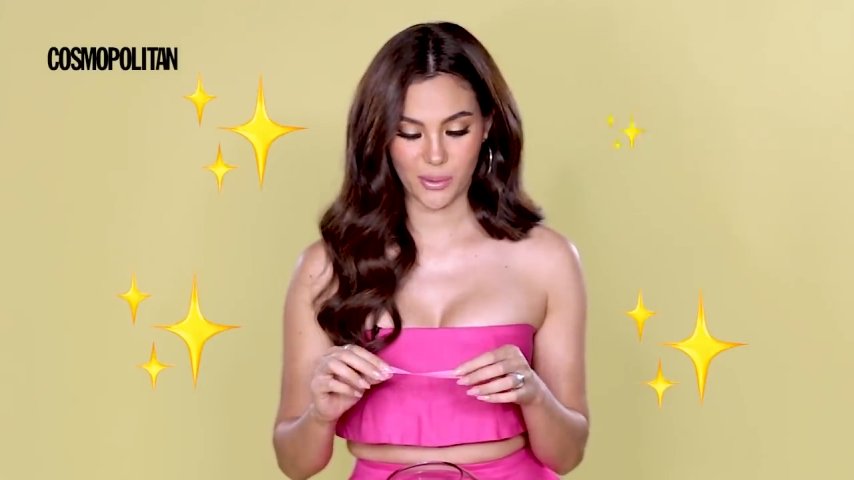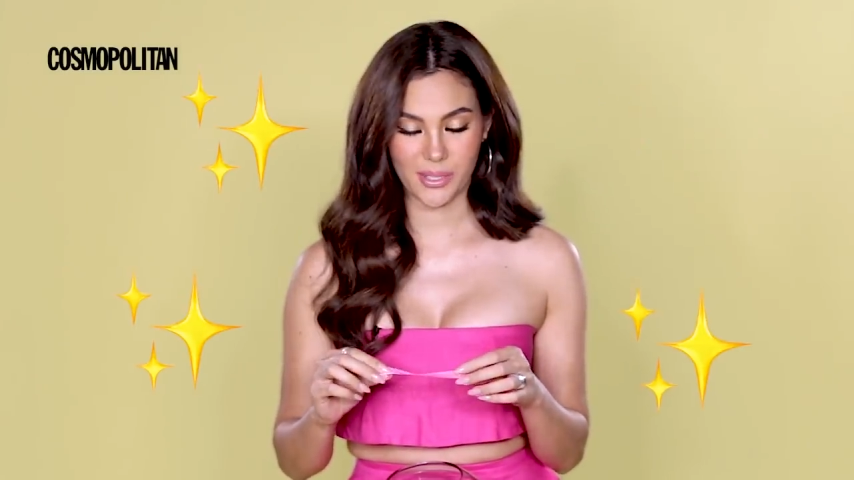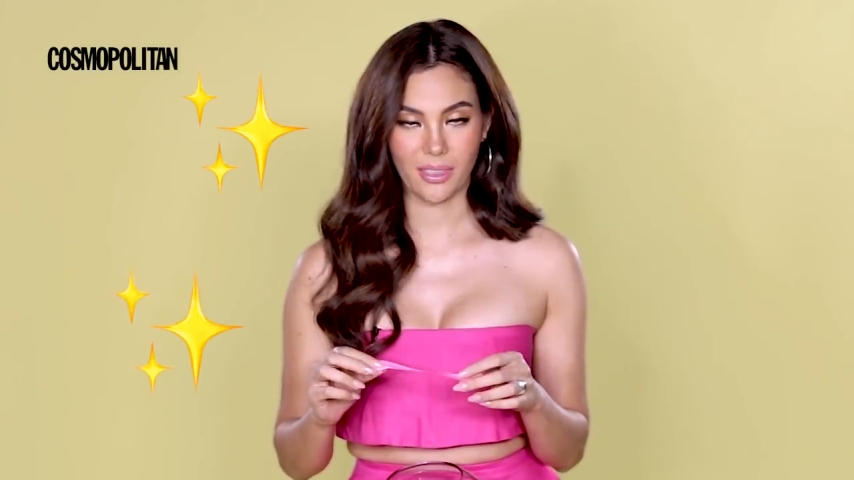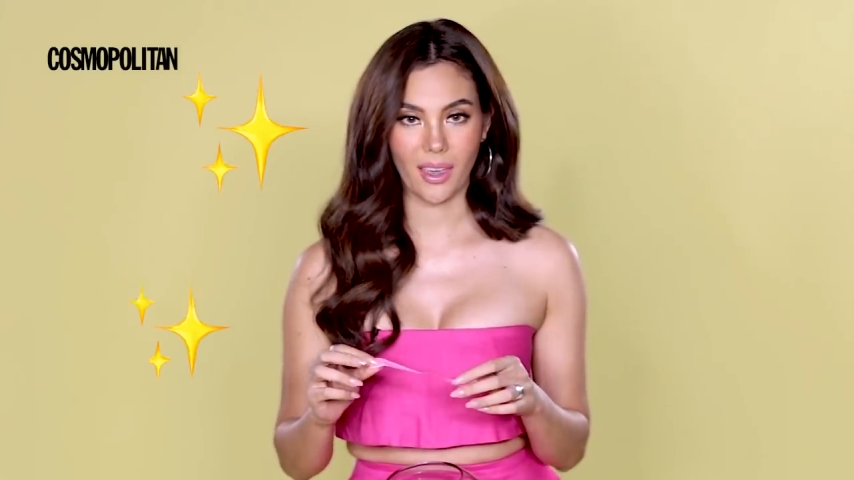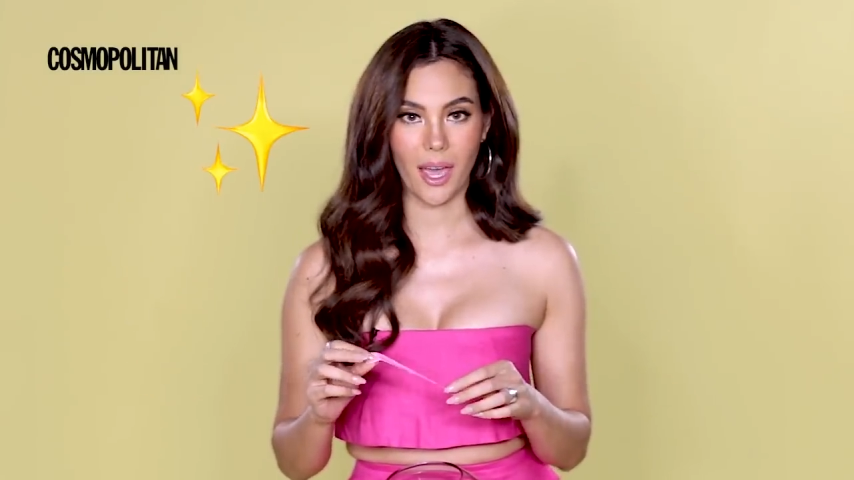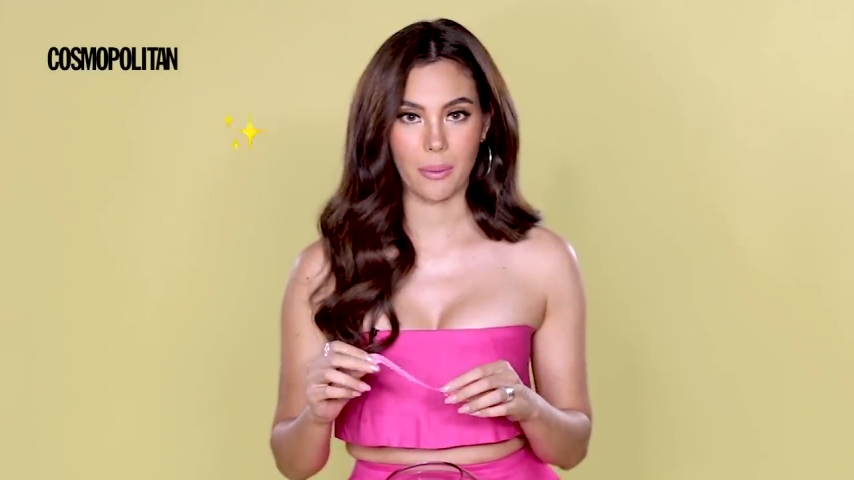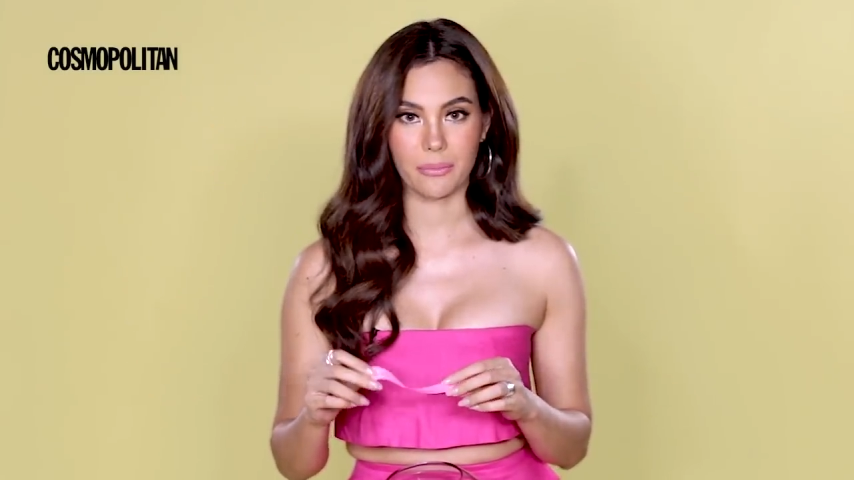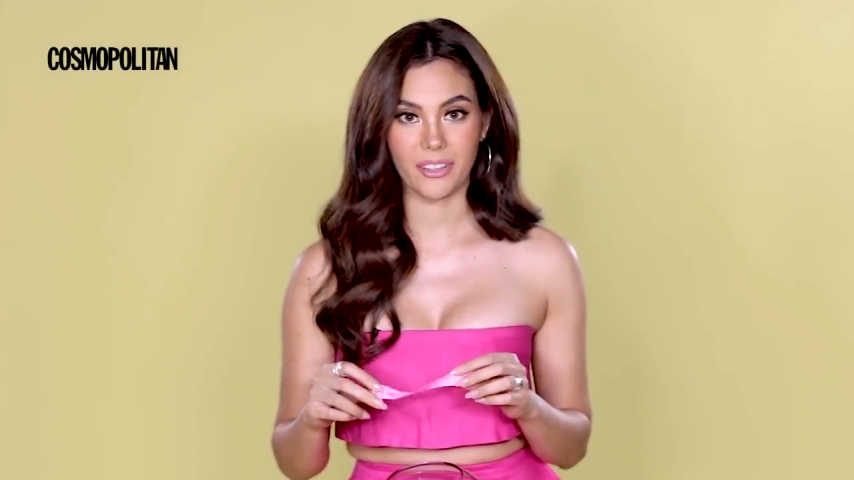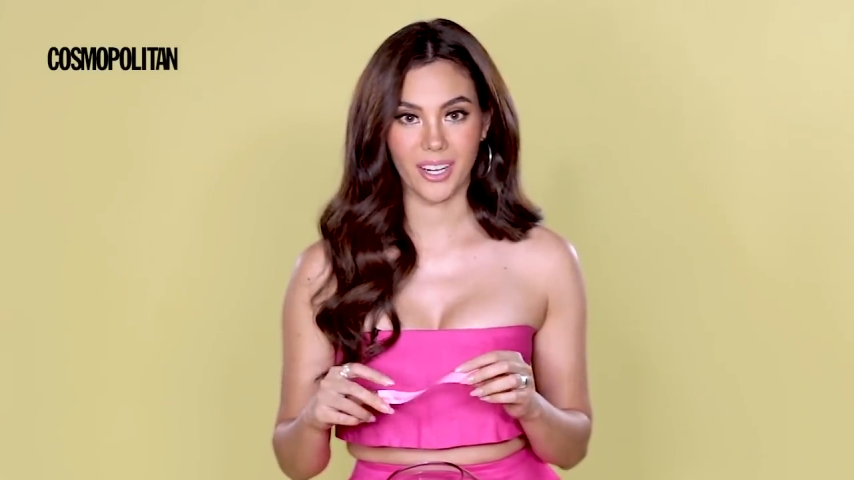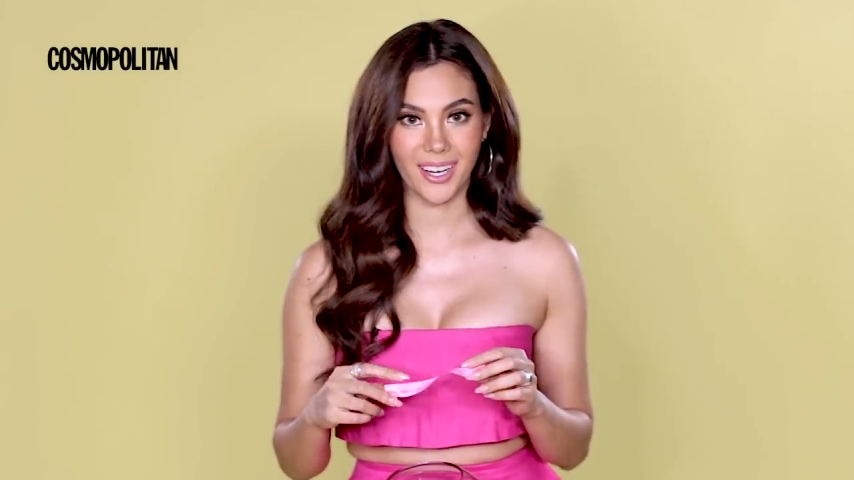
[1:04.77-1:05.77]
It was at the
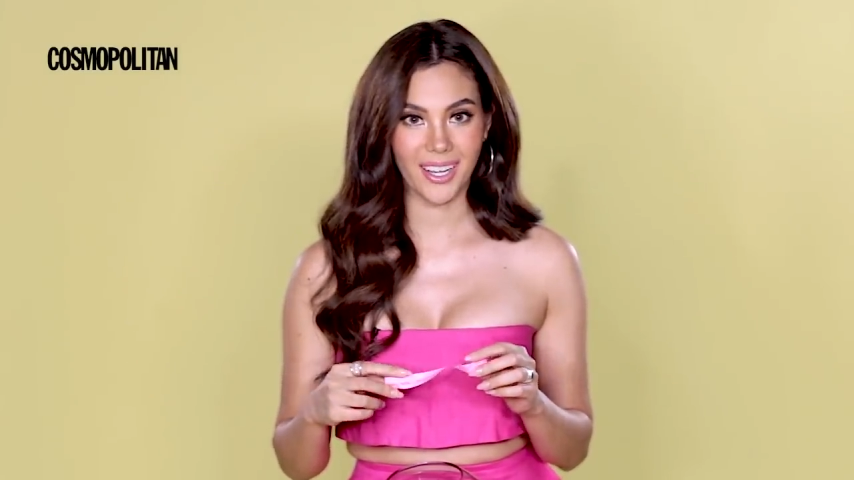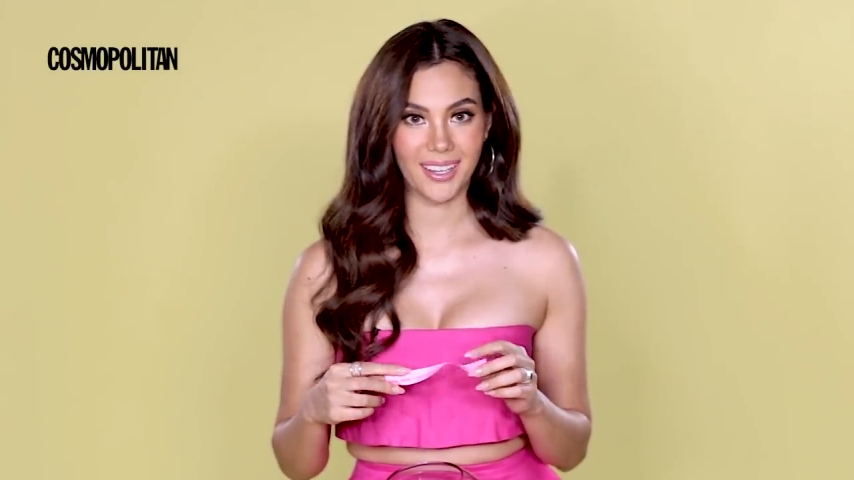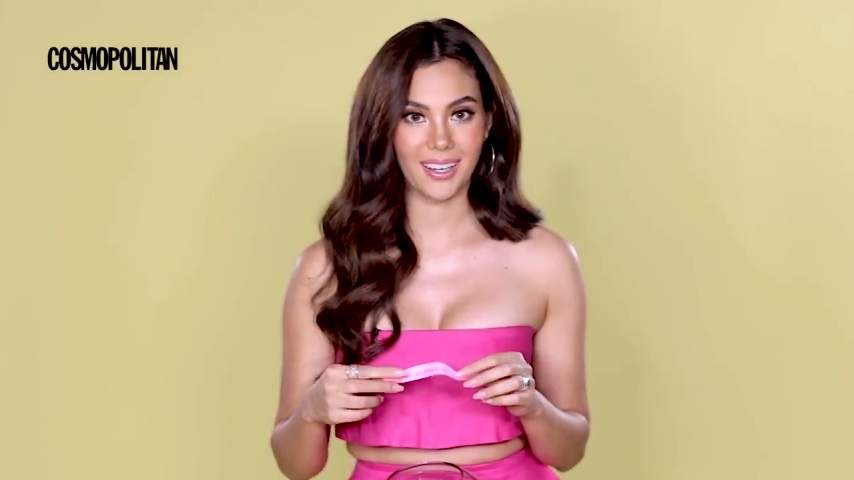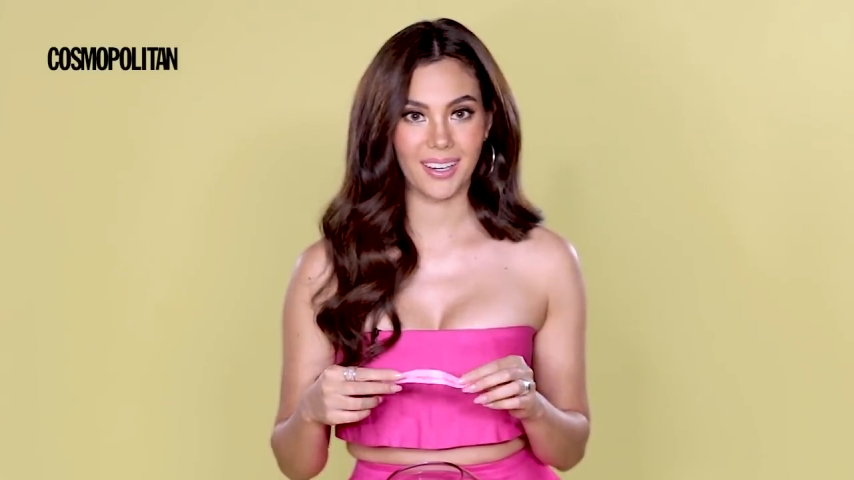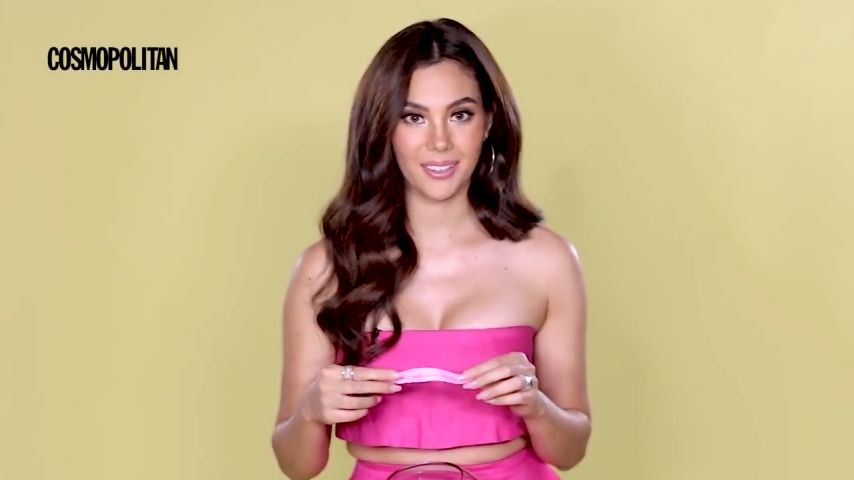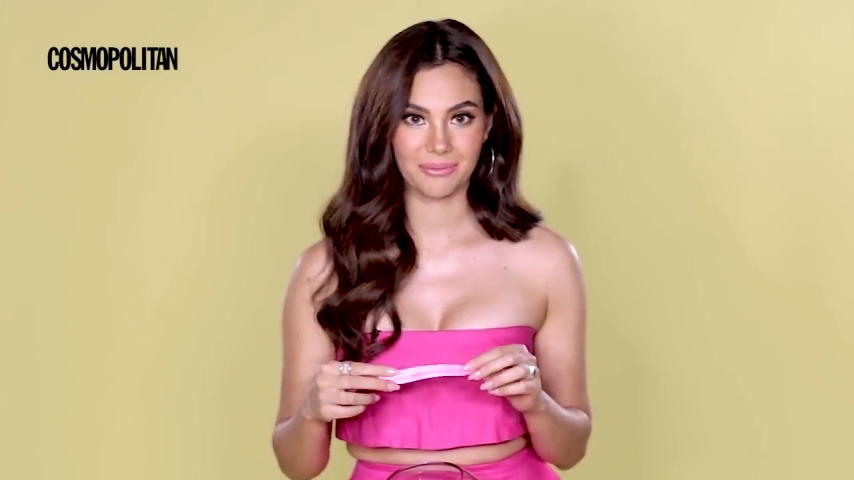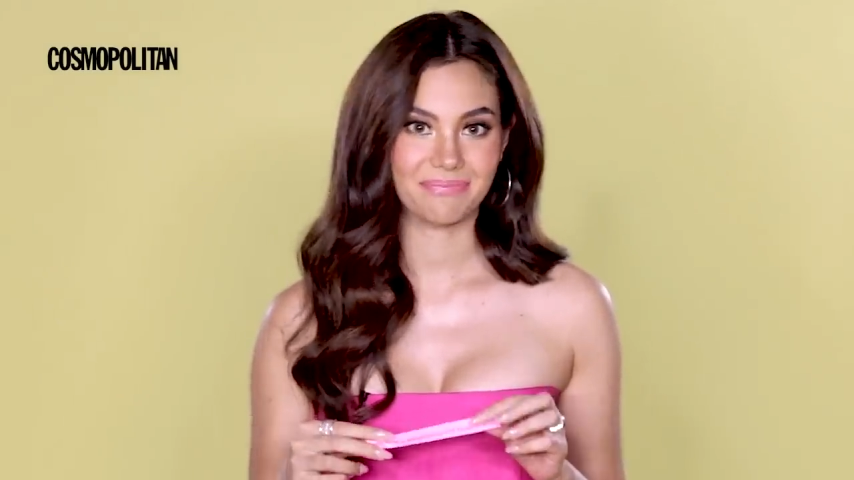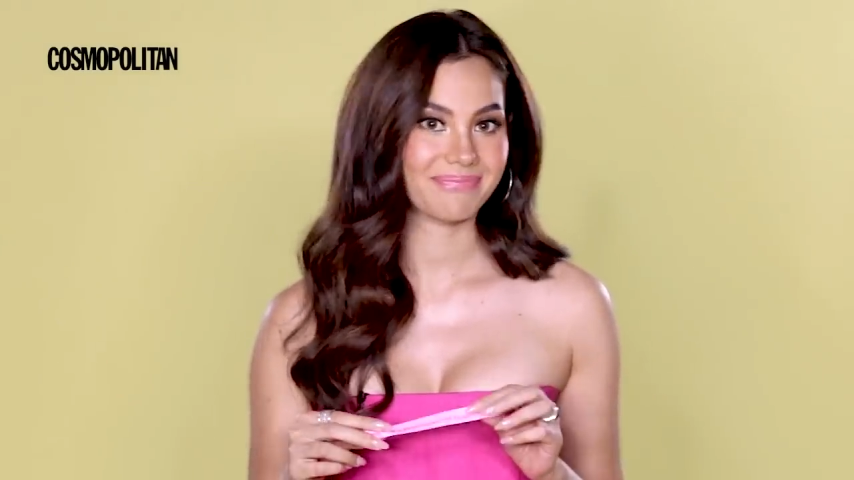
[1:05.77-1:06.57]
Amphar Gala.